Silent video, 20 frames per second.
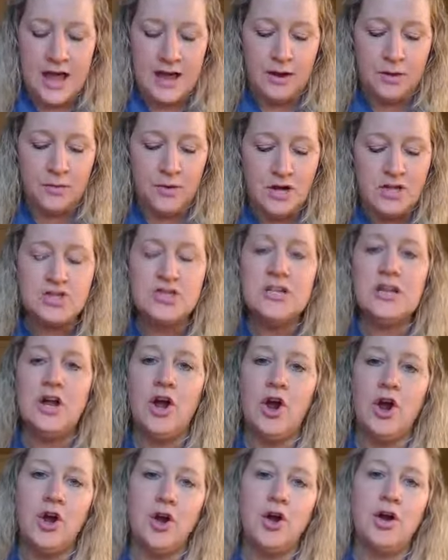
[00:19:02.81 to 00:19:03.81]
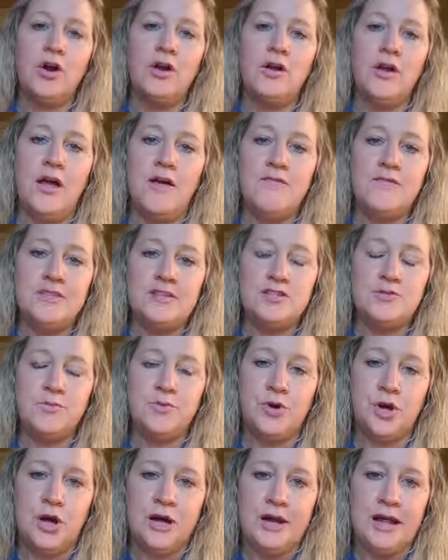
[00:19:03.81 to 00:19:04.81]
I originally heard of this
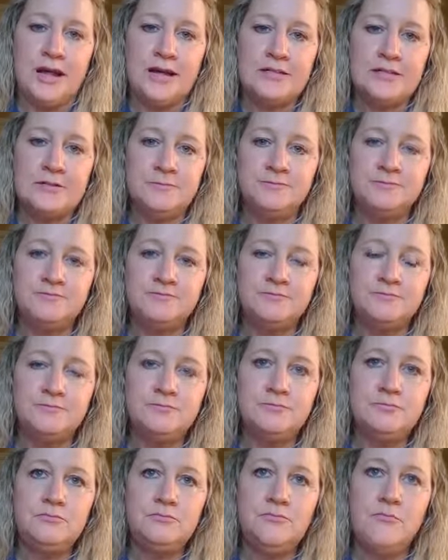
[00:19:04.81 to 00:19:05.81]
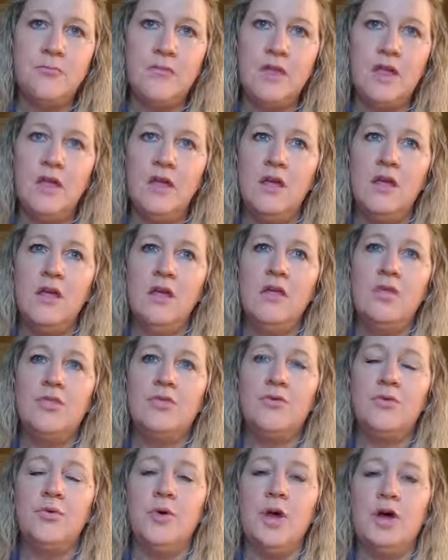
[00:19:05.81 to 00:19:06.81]
product
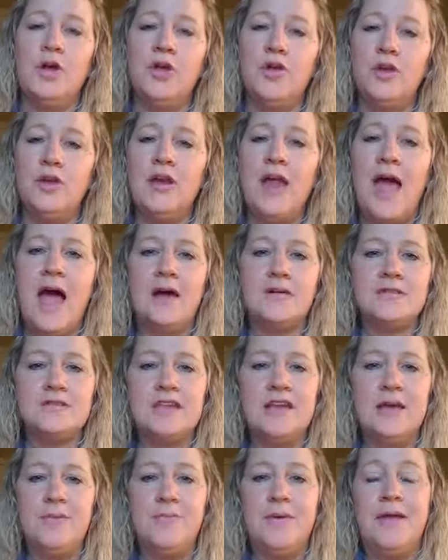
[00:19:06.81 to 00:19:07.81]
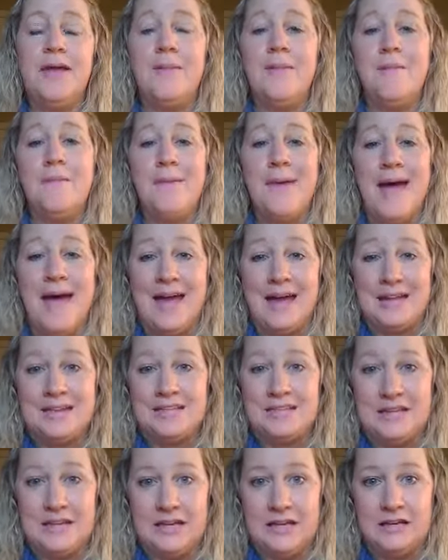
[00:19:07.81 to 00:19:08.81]
through a Good Housekeeping
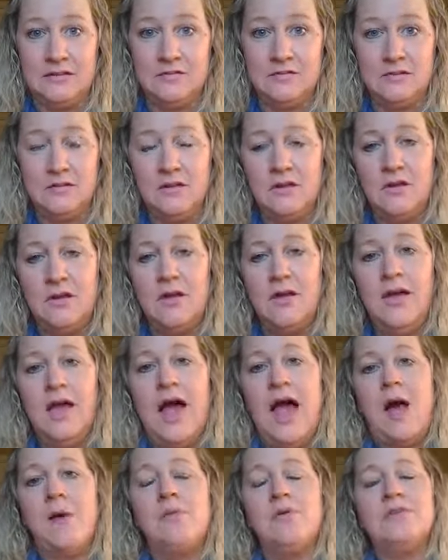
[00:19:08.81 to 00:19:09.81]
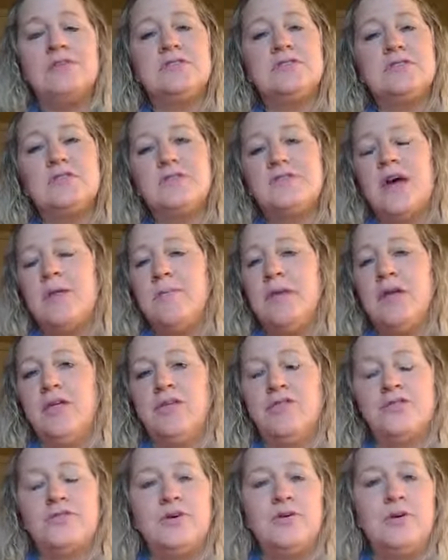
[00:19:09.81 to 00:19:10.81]
magazine. I was thumbing
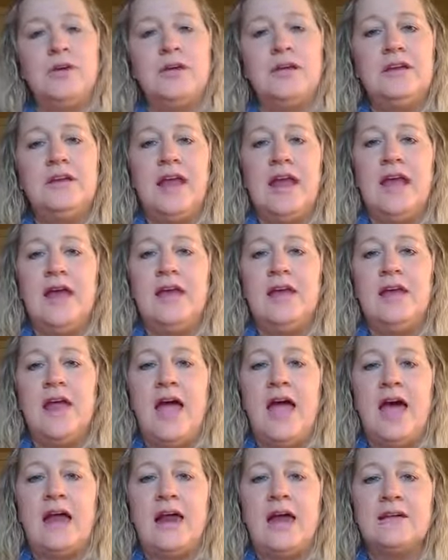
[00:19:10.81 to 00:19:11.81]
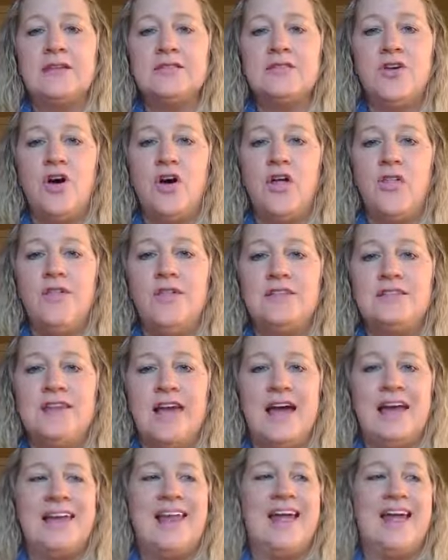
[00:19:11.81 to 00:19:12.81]
through it and I saw this
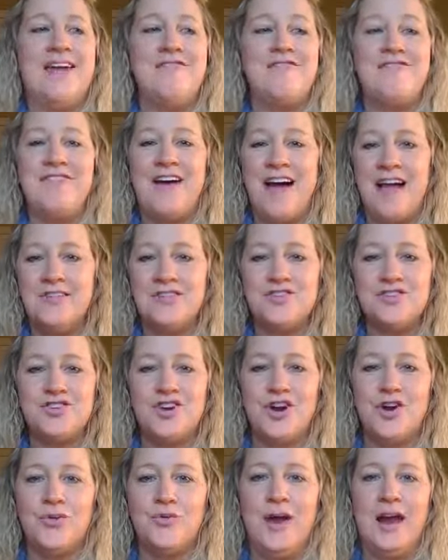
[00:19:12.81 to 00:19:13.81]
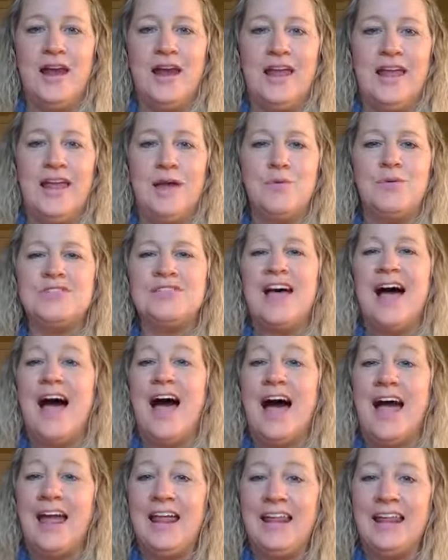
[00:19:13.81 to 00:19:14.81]
had like a 5-star rating. It was
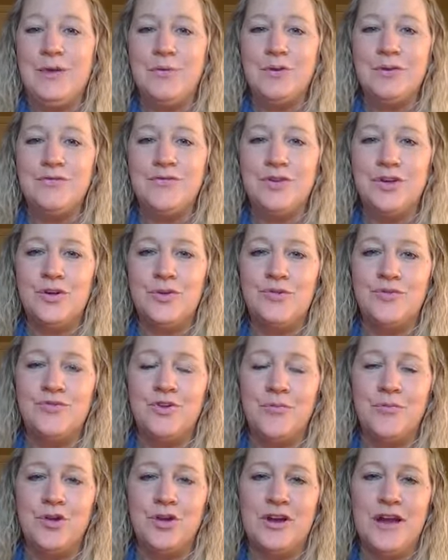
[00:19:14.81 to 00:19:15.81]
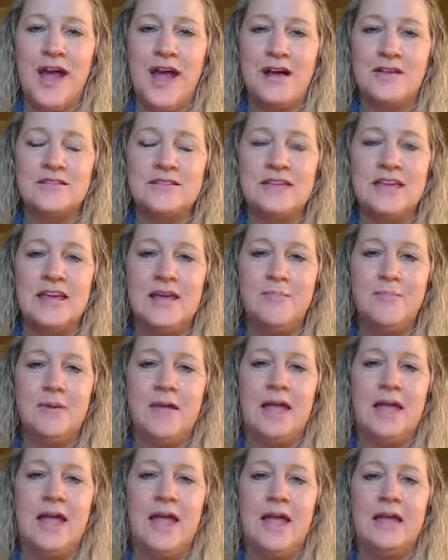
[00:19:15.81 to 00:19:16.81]
highly reviewed from Good
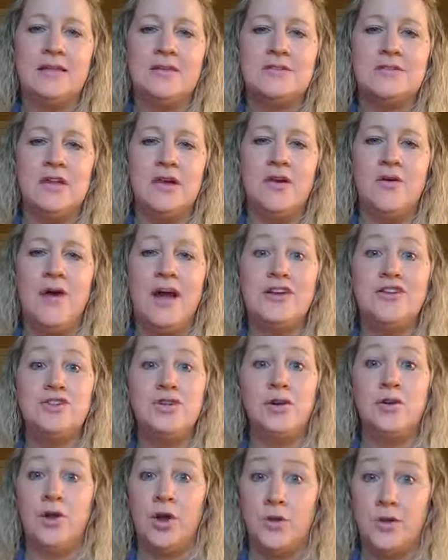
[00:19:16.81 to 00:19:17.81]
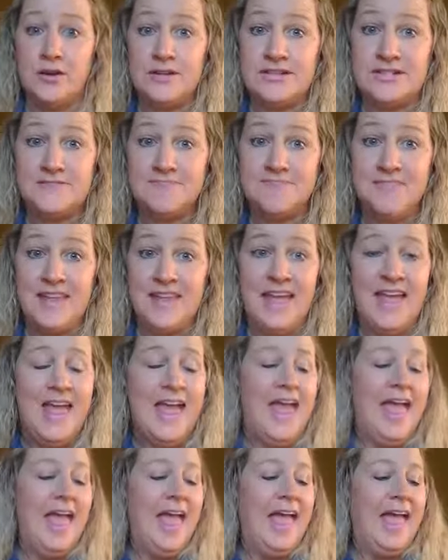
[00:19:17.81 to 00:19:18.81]
Housekeeping, and so I took notice.
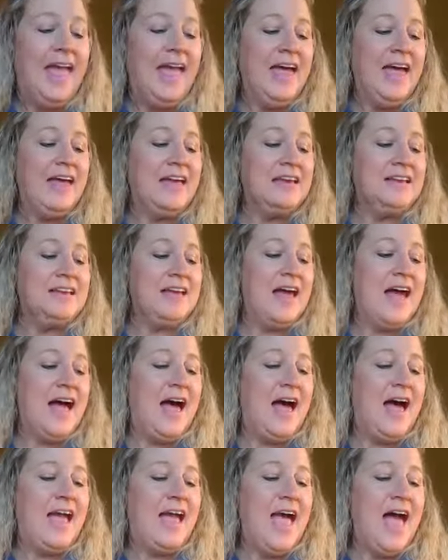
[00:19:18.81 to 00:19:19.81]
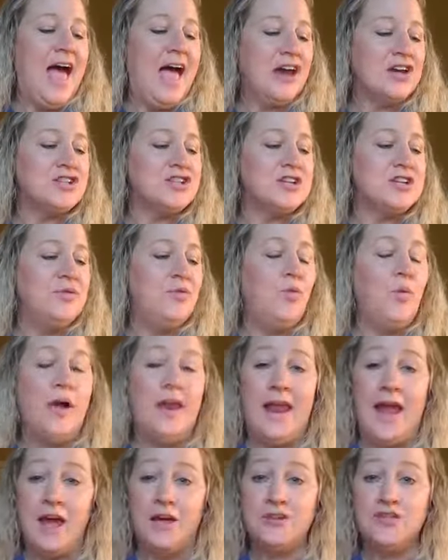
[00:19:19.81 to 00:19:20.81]
And I actually
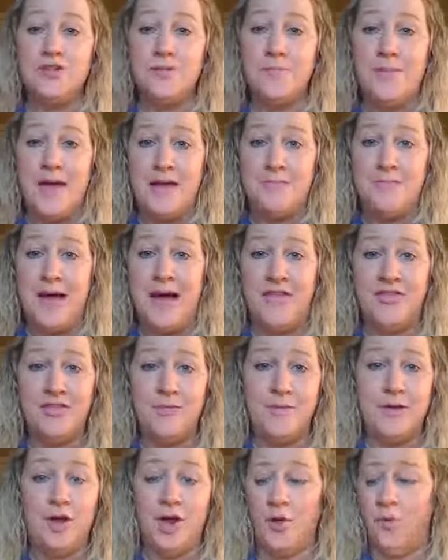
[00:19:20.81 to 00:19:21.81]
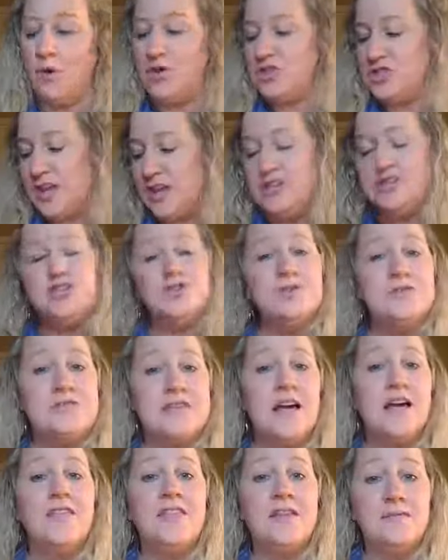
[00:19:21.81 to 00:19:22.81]
went out to Bed Bath & Beyond, which they do
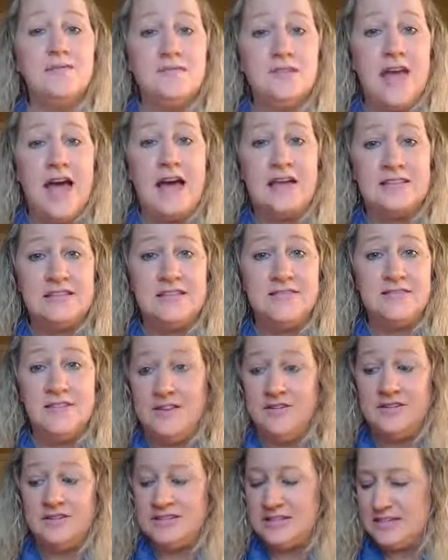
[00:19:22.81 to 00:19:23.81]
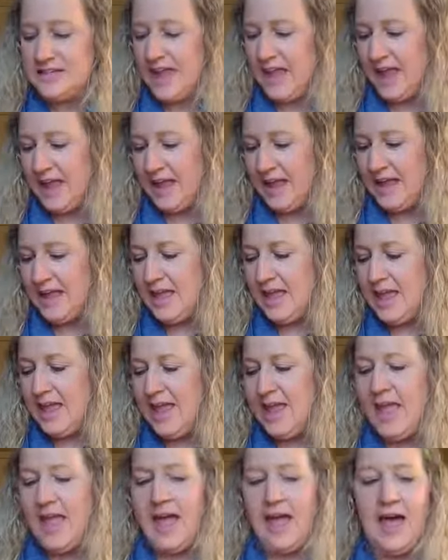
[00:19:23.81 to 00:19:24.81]
sell them as of even today.
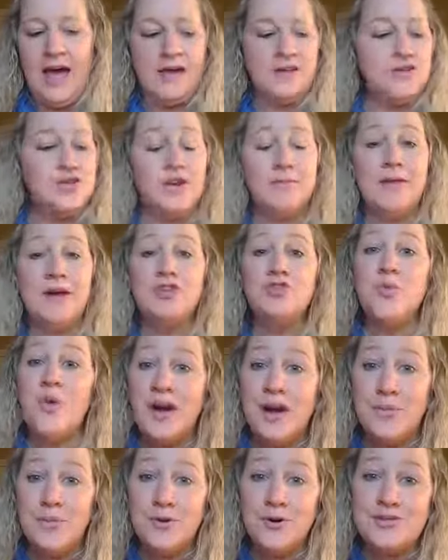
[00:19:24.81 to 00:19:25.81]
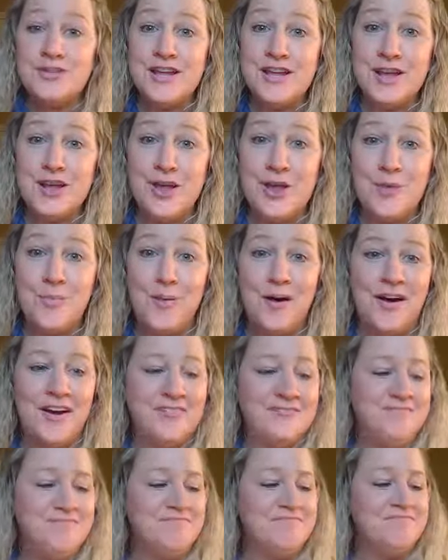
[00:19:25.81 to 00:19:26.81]
I took my 20% coupon.